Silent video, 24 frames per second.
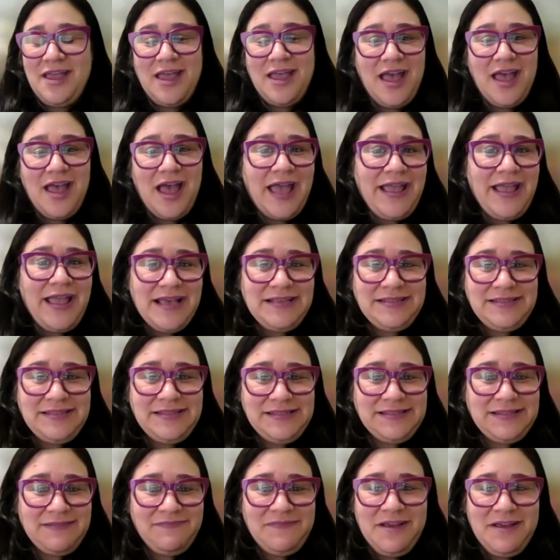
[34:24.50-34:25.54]
I guess
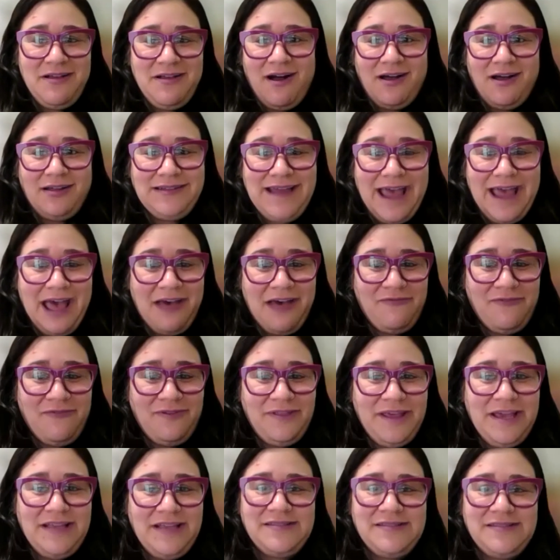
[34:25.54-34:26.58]
it's something called
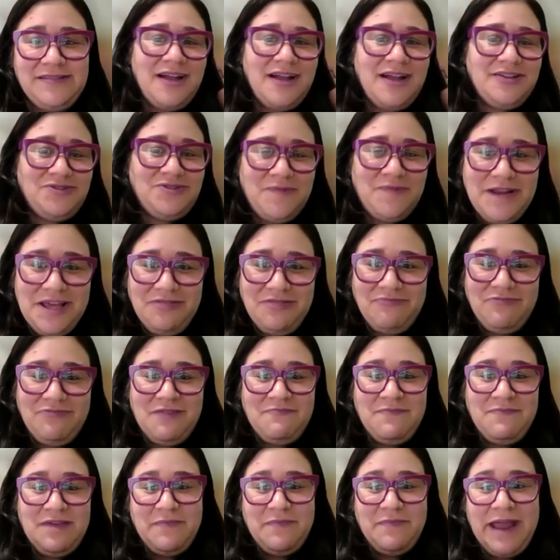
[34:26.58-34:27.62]
Everly. It's not
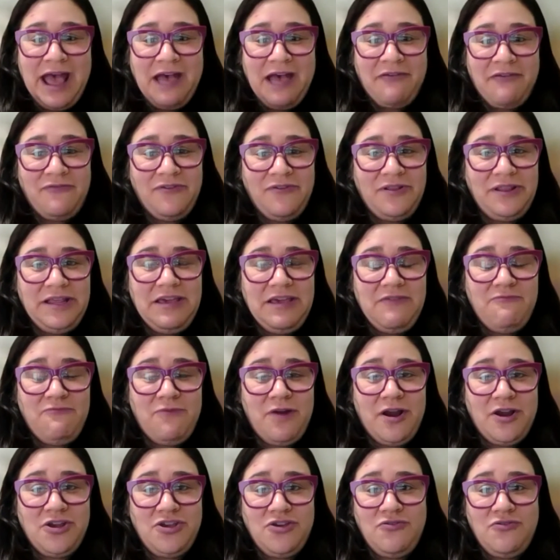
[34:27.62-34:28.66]
23andMe, but Everly,
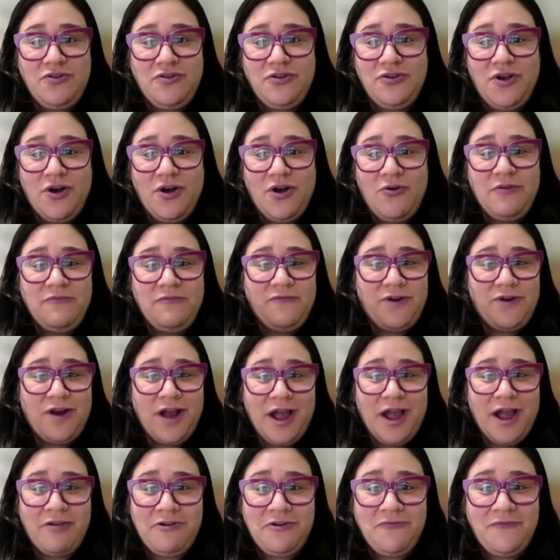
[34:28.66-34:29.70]
where you can go in for
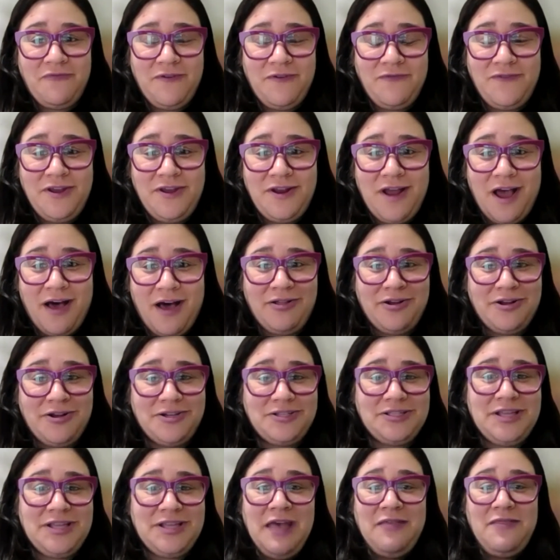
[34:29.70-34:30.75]

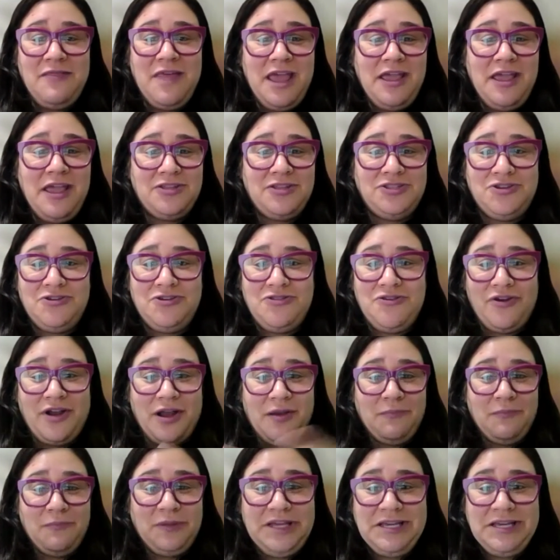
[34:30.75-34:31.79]
$150. They can do their
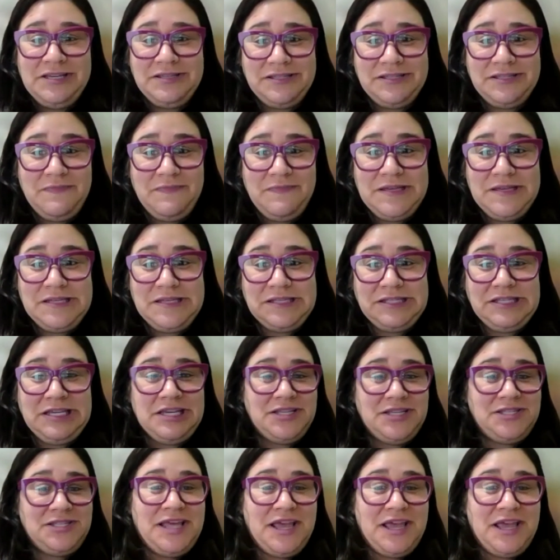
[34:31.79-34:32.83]
complete
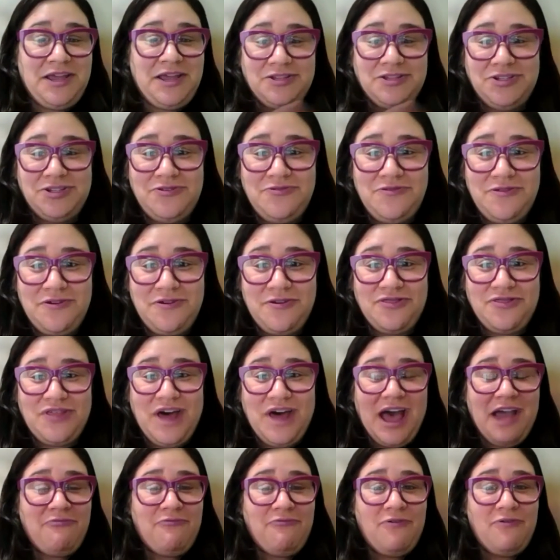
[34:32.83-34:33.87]
CBCs. They can do their
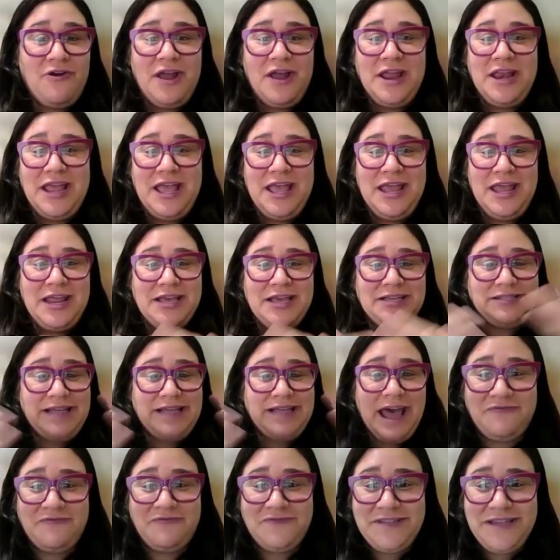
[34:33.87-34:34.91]
thyroid. It is
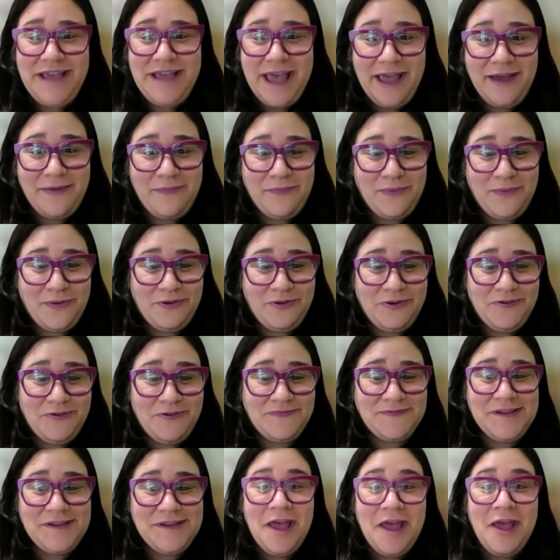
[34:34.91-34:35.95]
FDA
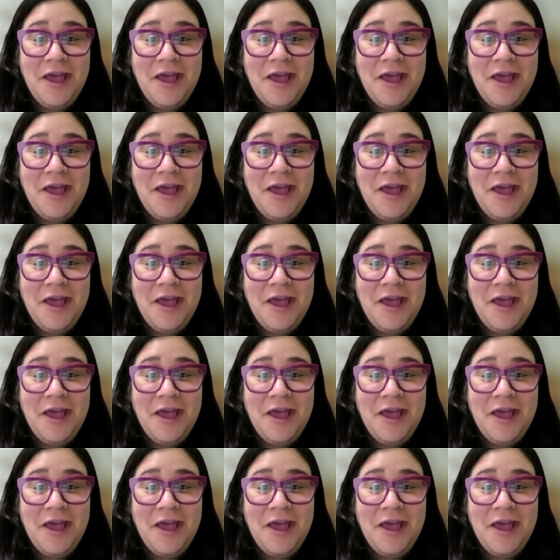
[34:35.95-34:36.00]
approved.